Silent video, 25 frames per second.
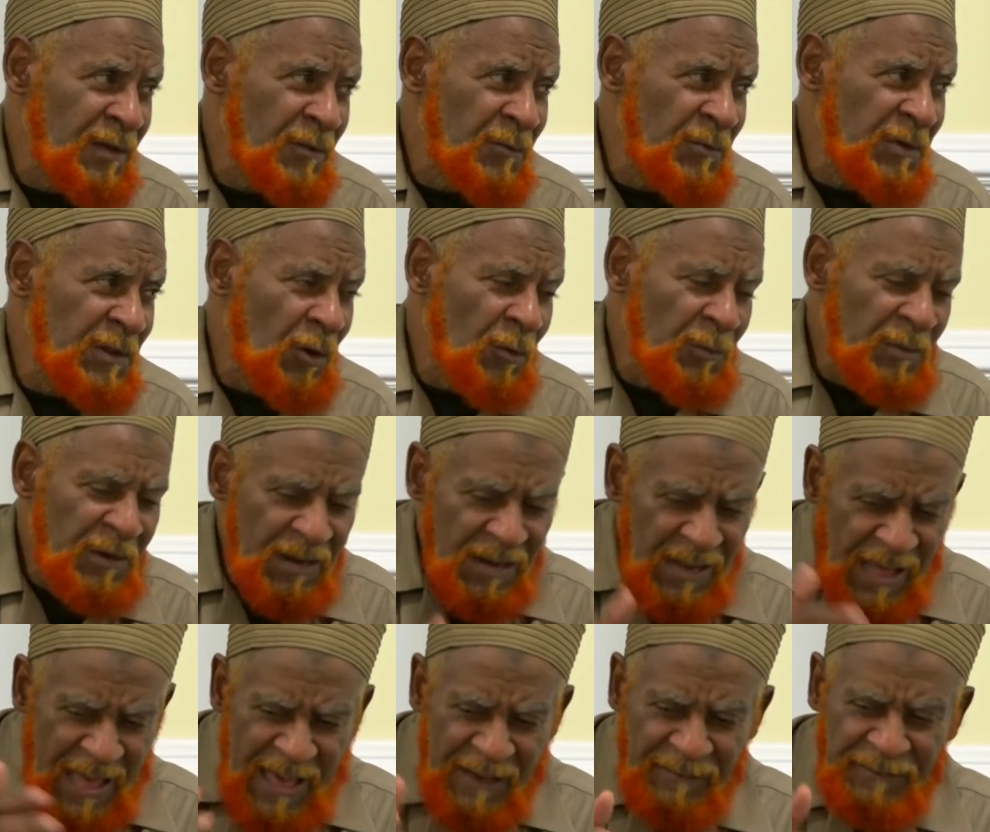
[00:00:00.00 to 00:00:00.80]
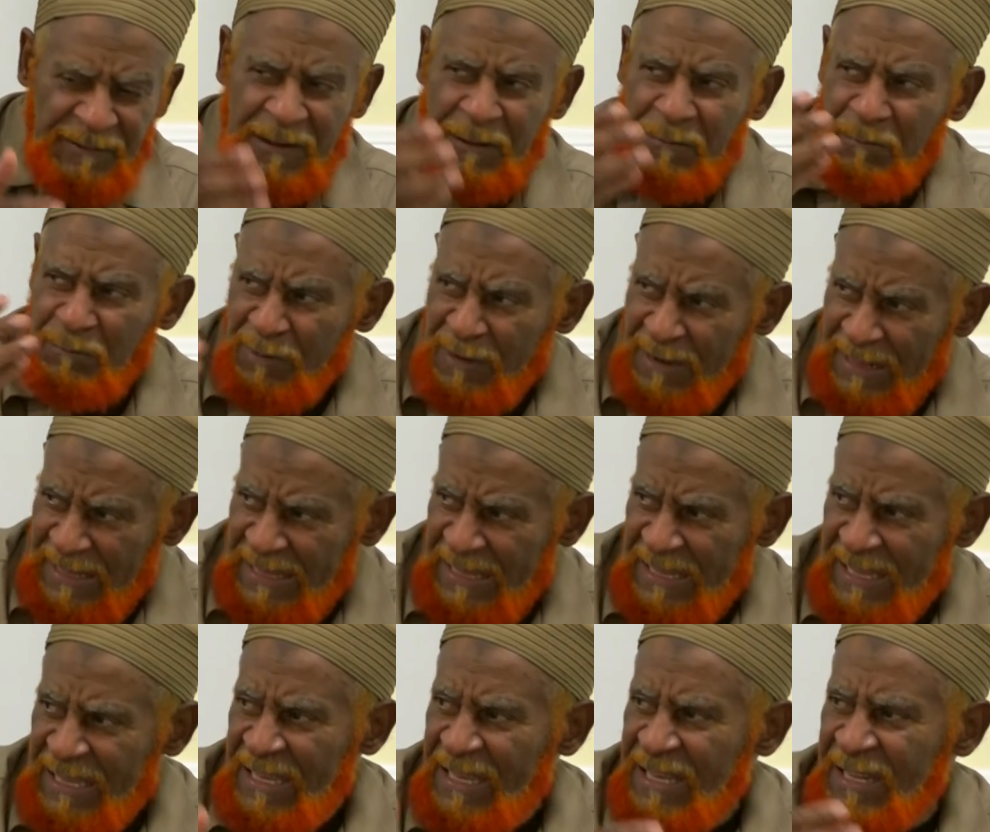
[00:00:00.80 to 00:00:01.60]
We don't be laughing and
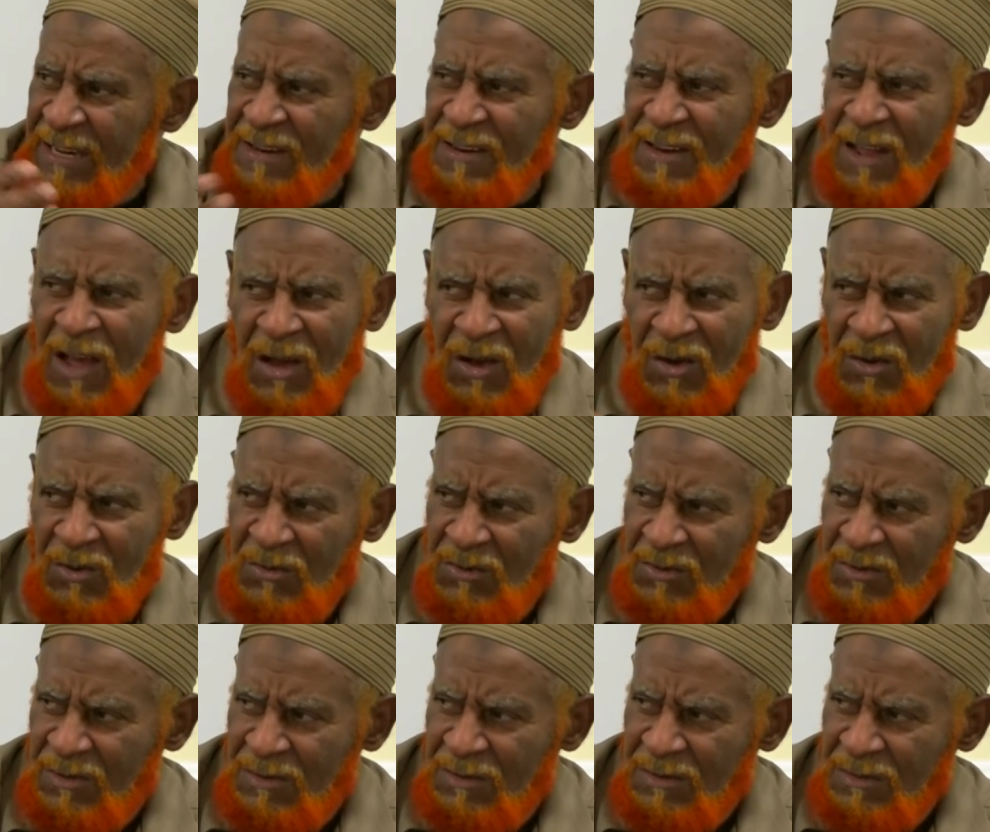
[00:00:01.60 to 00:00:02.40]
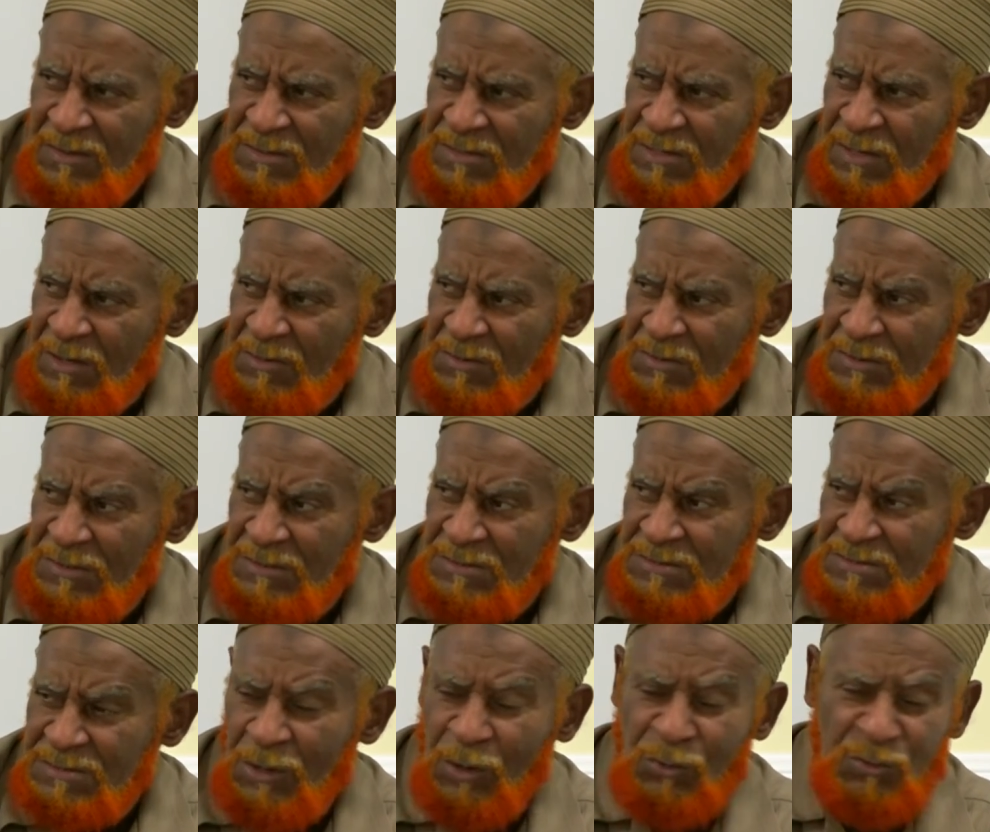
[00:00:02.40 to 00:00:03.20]
playing and
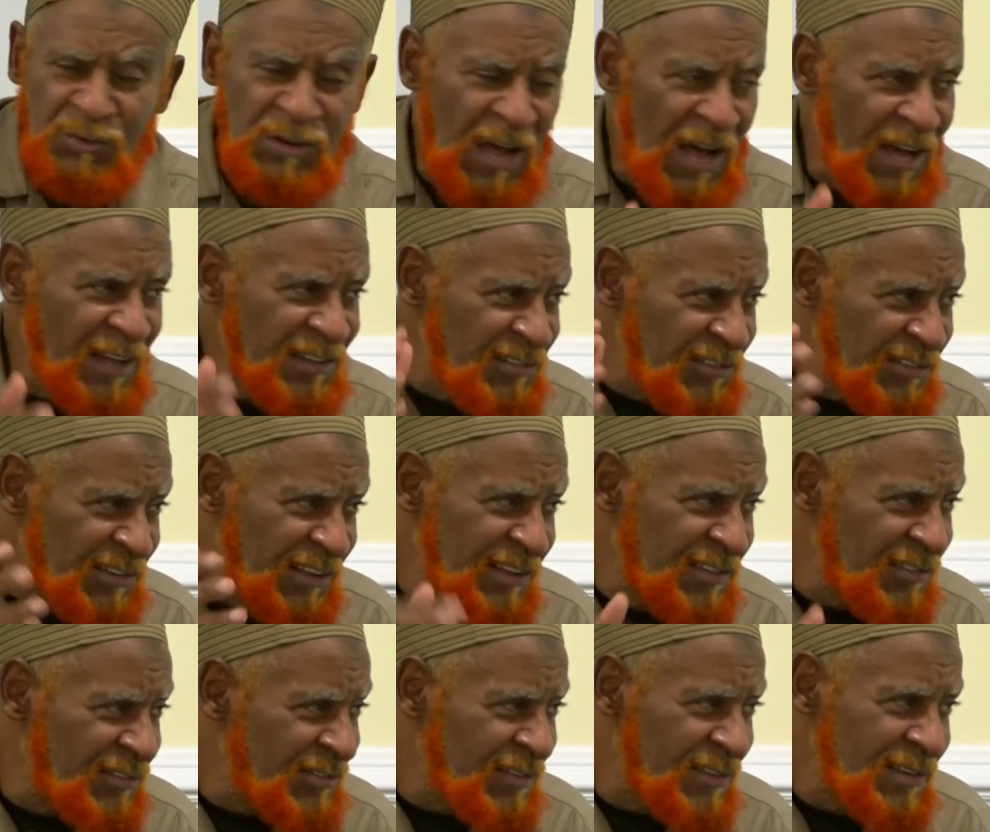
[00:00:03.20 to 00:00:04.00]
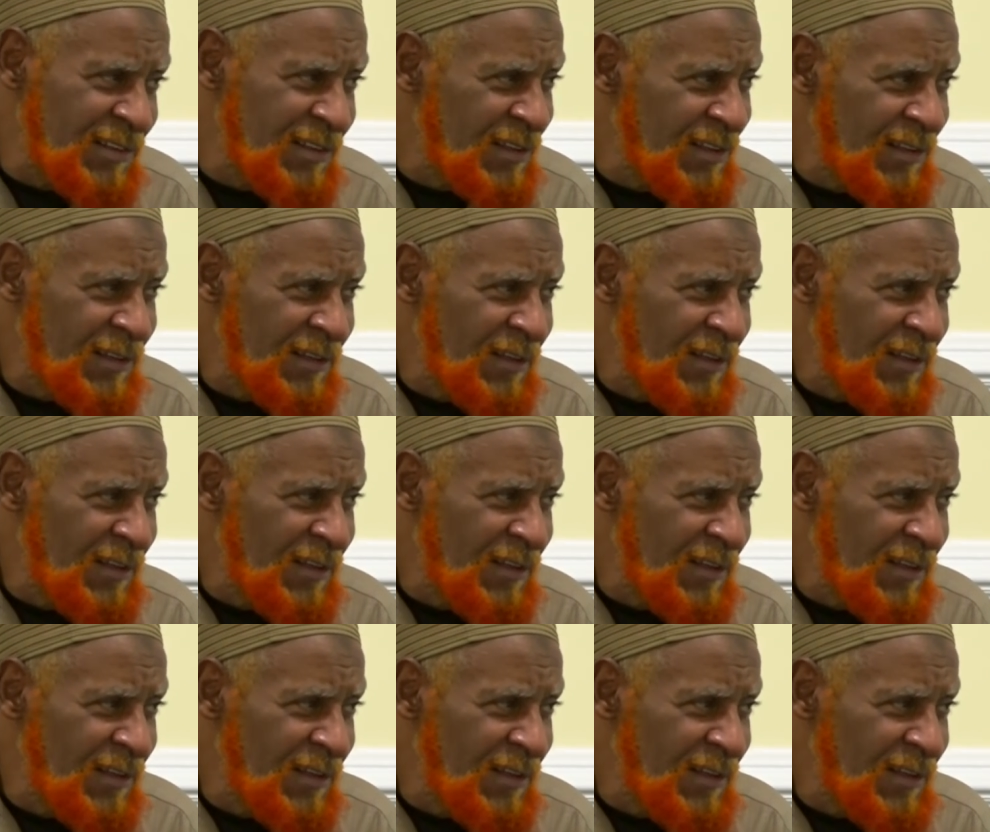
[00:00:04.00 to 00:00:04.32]
no nonsense.